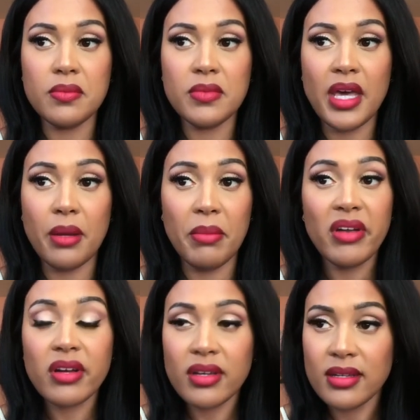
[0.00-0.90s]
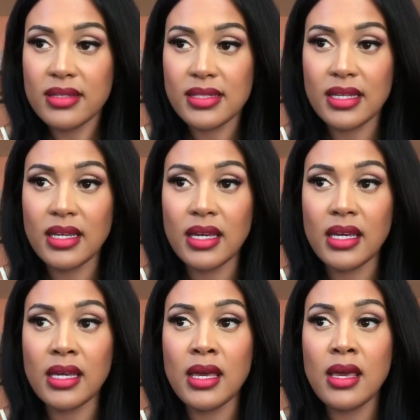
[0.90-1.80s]
America is
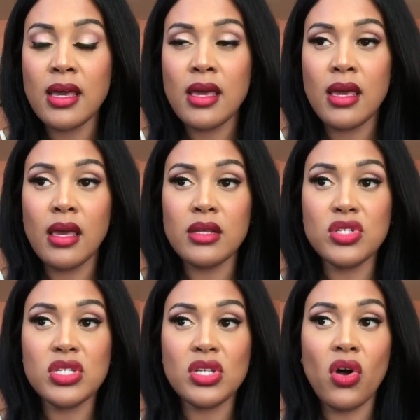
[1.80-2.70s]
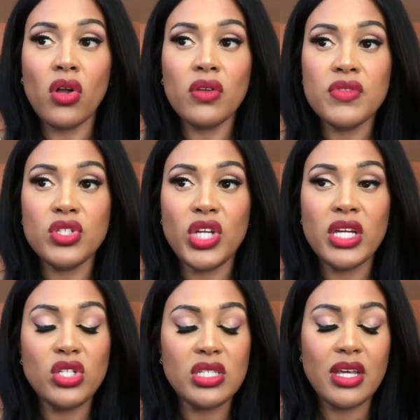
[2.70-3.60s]
seeing, and just all of the
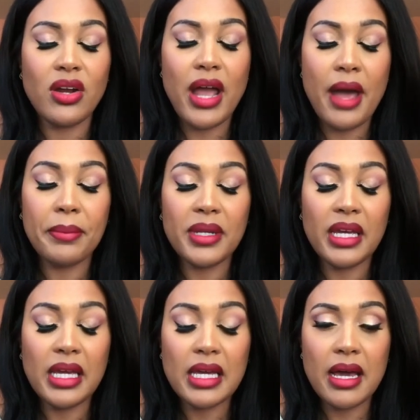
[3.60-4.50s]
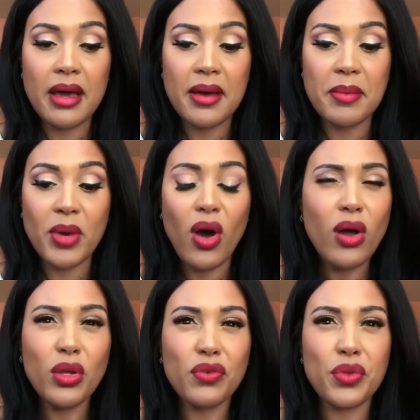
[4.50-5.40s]
changes that are happening
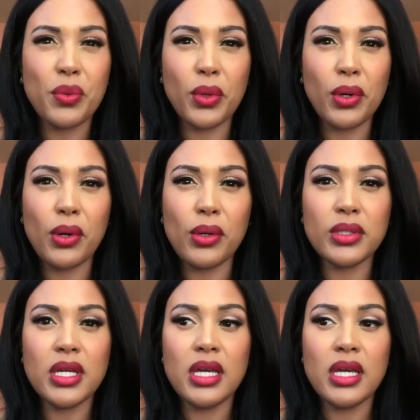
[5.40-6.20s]
all over the world,